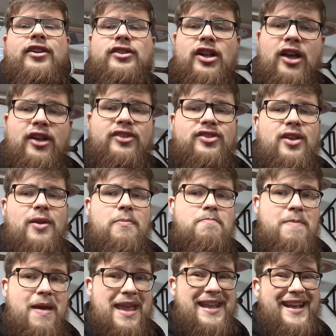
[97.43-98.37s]
does
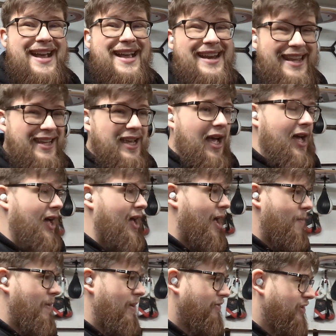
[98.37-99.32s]
make any
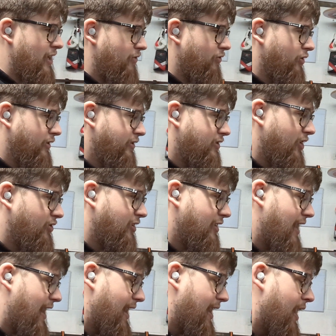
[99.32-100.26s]
a bit of a difference. So
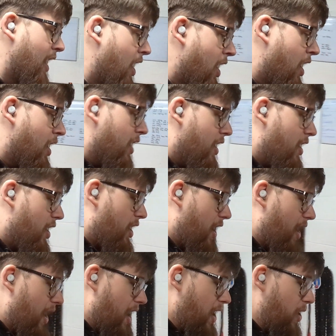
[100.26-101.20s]
today
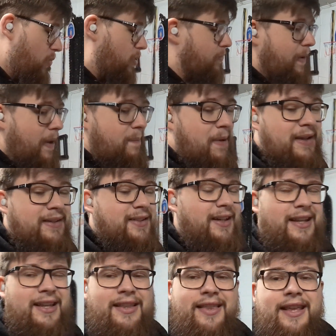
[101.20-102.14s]
will be
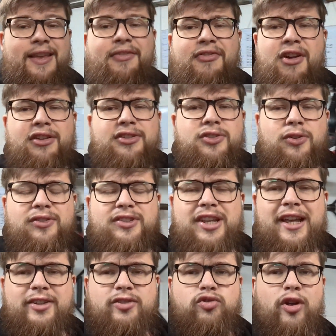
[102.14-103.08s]
basically the first sort of
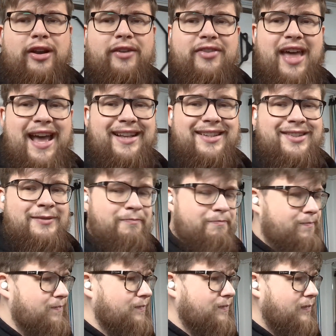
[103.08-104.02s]
test run of that,
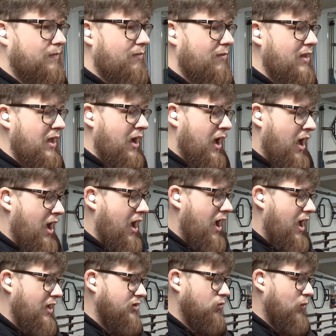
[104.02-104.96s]

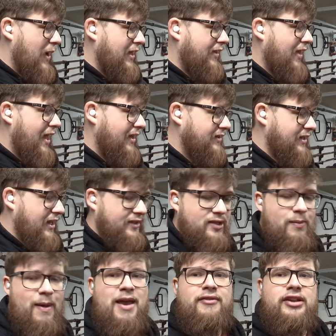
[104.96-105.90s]
as well as, yeah,
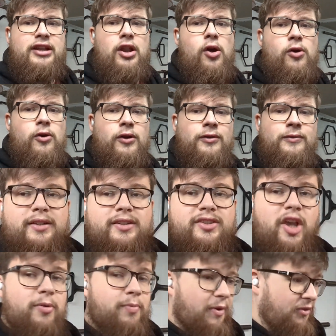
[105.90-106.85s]
some heavy log.
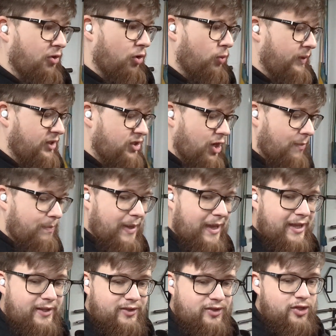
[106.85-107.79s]
So before we jump
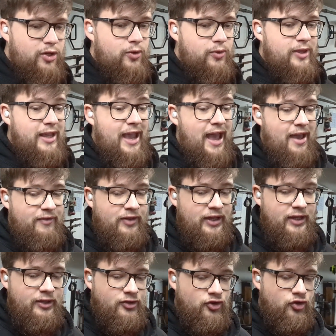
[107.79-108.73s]
into the
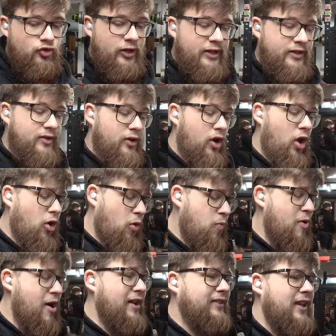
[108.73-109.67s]
heavy strict log
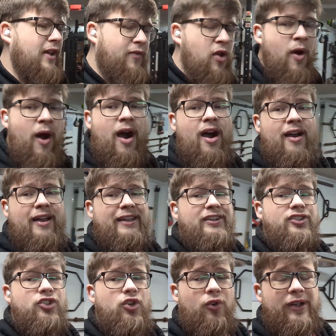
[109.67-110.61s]
press, if you are
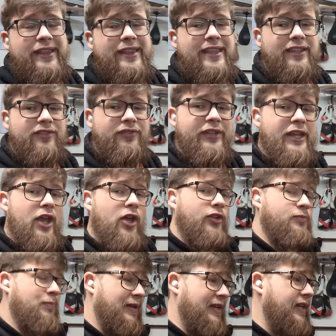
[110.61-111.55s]
enjoying these
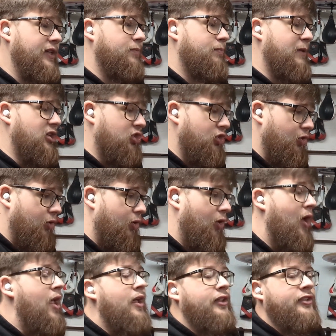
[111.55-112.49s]
videos, please be
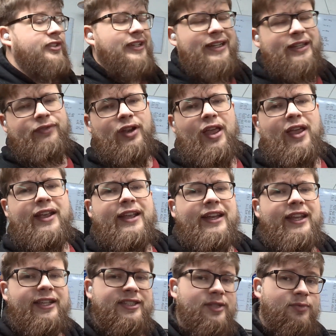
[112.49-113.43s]
sure to leave a like
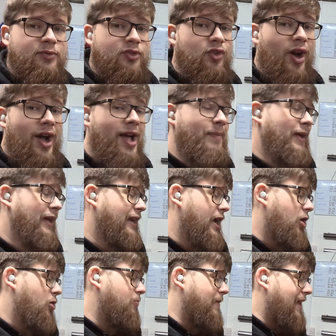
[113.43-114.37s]
and hit subscribe. It
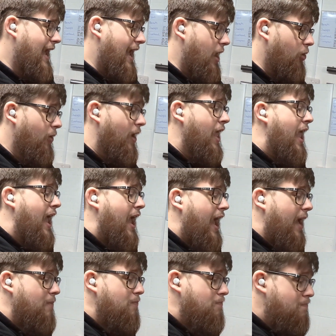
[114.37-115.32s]
helped me out
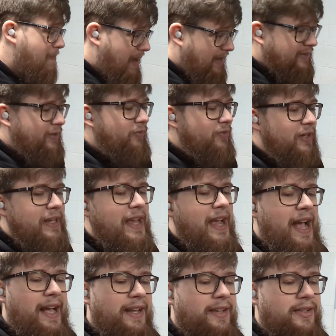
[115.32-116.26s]

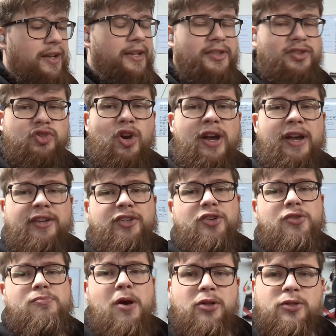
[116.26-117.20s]
massively, and I try and
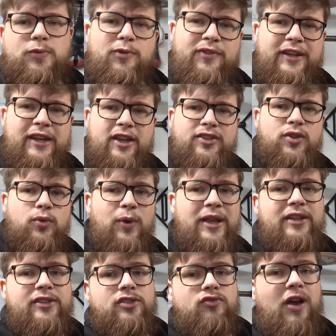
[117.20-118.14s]
do multiple videos a
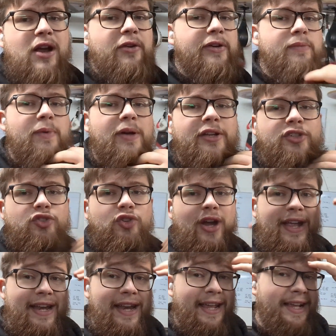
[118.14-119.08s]
week surrounding my
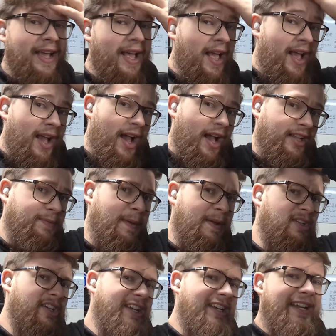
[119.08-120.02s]
training,
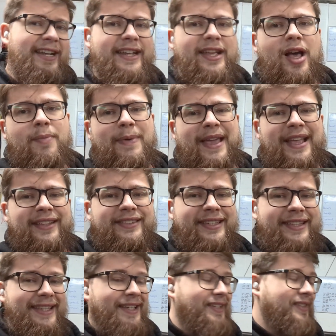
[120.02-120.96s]
especially leading up
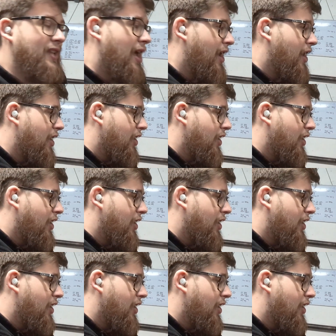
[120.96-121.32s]
into these